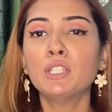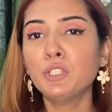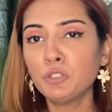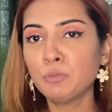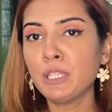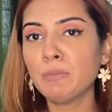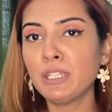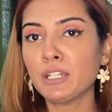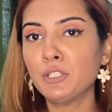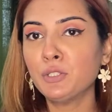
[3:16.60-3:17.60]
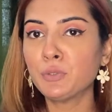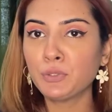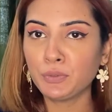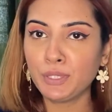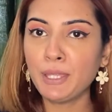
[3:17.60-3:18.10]
You may be
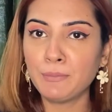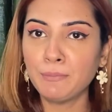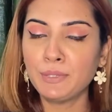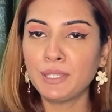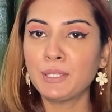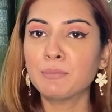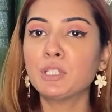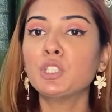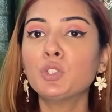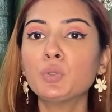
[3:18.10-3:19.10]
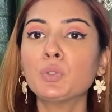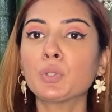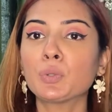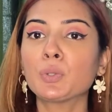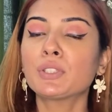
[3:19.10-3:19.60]
unknown to them, but you
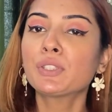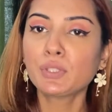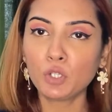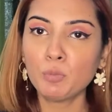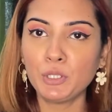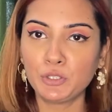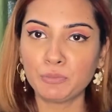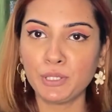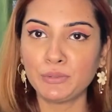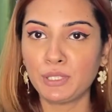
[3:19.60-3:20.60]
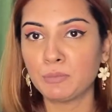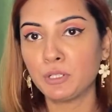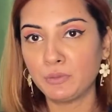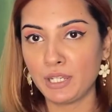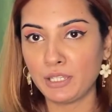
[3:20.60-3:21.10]
know so much about them
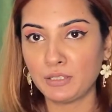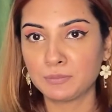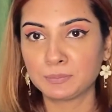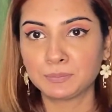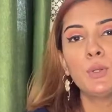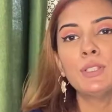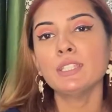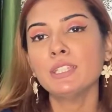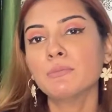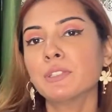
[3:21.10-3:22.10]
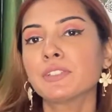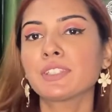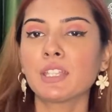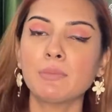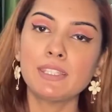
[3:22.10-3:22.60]
already. Cold
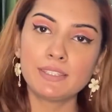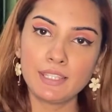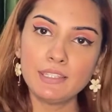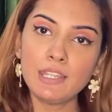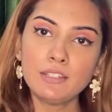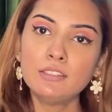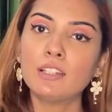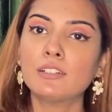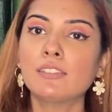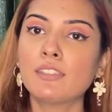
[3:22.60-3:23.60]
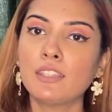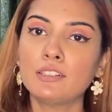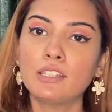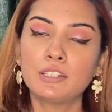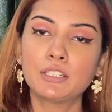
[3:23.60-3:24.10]
emails can be sent at a large
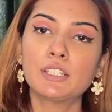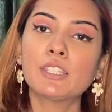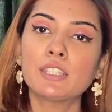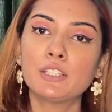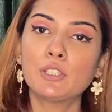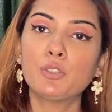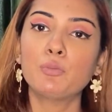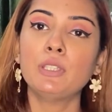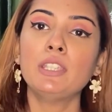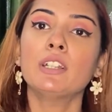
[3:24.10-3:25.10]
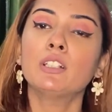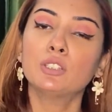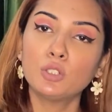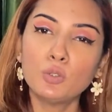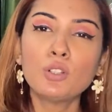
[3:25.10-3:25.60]
scale and are considered to be a
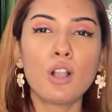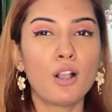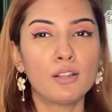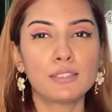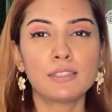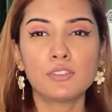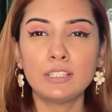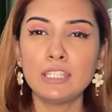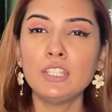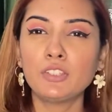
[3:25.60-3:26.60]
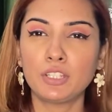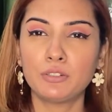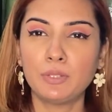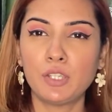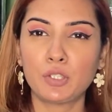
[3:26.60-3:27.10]
low-cost lead
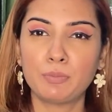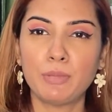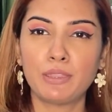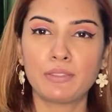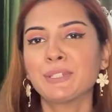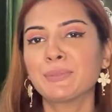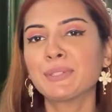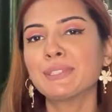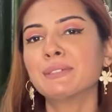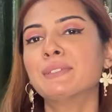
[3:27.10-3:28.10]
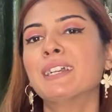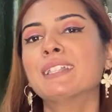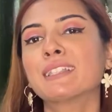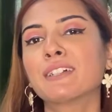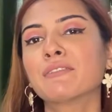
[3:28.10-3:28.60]
generation method. With the
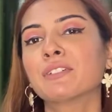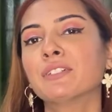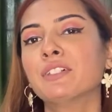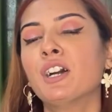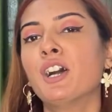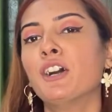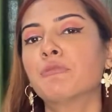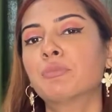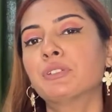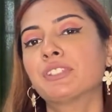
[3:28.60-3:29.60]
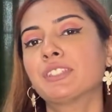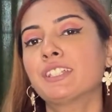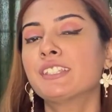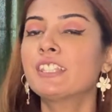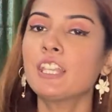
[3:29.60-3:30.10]
right level of
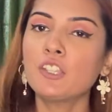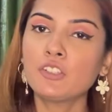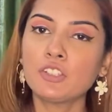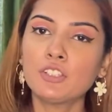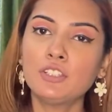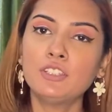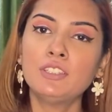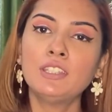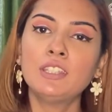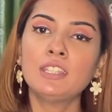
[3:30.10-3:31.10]
personalization,